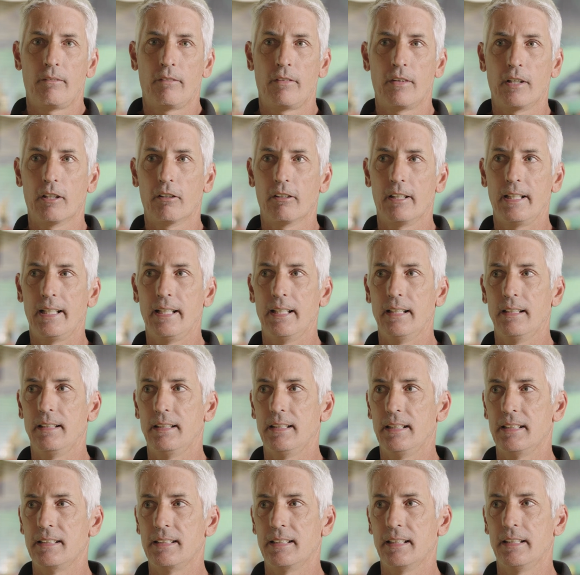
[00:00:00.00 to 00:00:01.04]
they're in
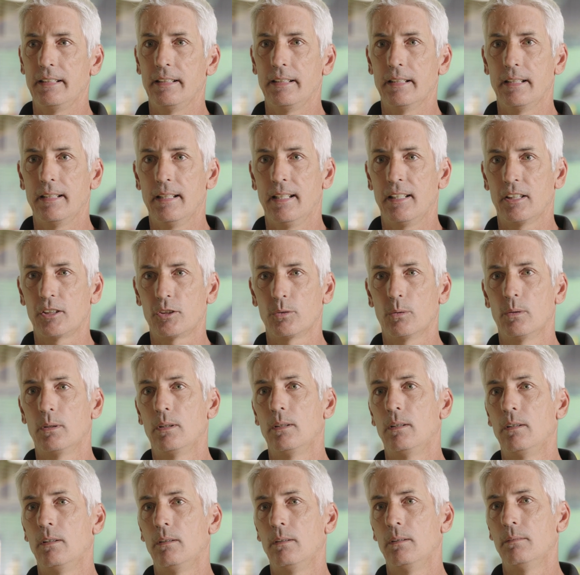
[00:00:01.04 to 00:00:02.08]
is in the
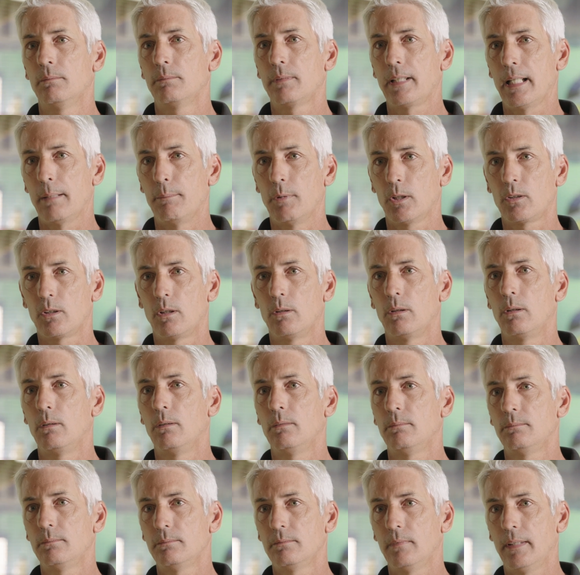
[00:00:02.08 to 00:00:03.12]
actual
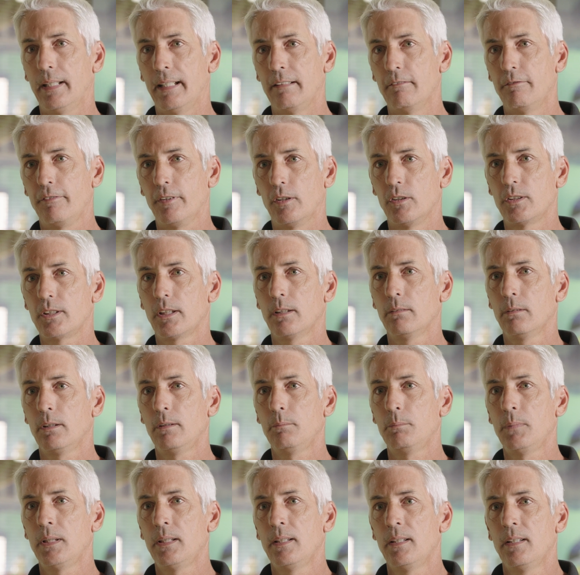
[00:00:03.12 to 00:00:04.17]
chemical and filter
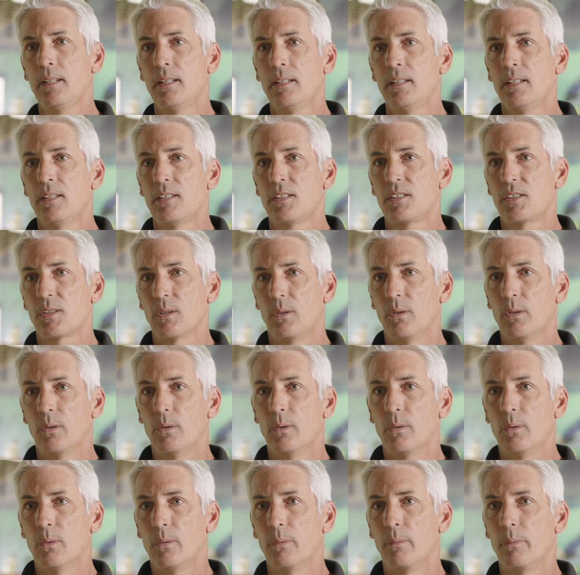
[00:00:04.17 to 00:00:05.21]
room.
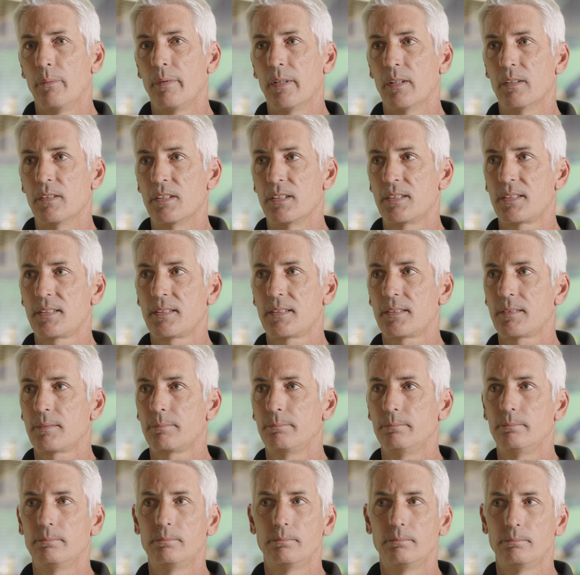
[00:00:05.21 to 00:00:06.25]
So there's
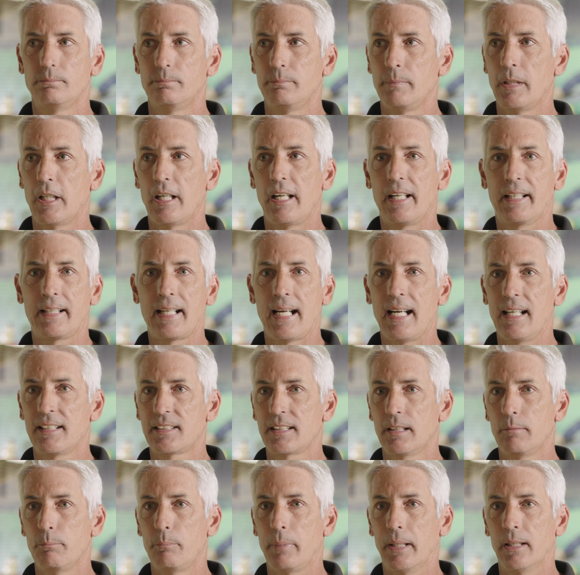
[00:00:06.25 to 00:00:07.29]
muriatic
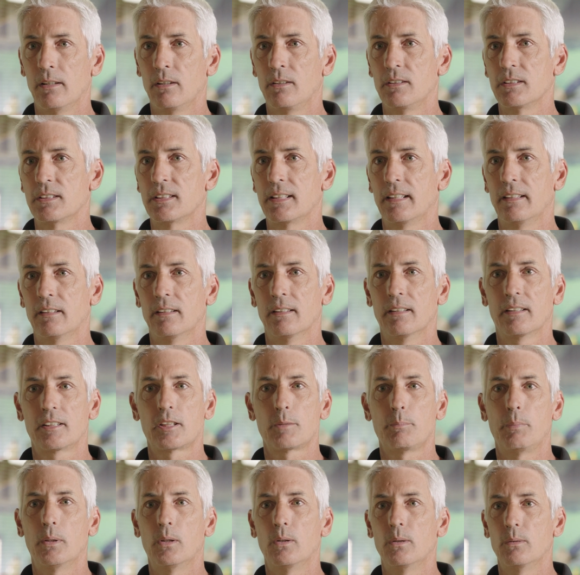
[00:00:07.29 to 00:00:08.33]
acid barrels that are
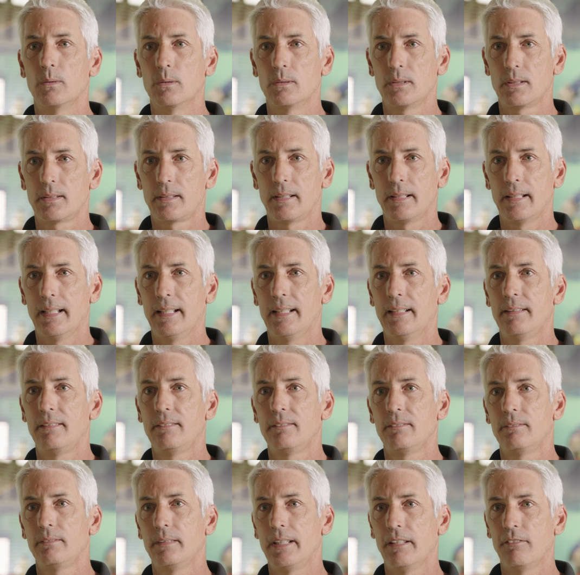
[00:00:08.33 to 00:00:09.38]
exposed that
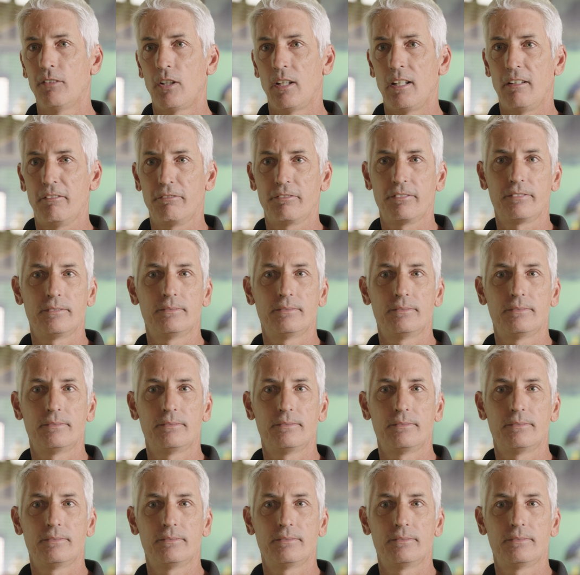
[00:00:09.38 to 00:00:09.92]
give off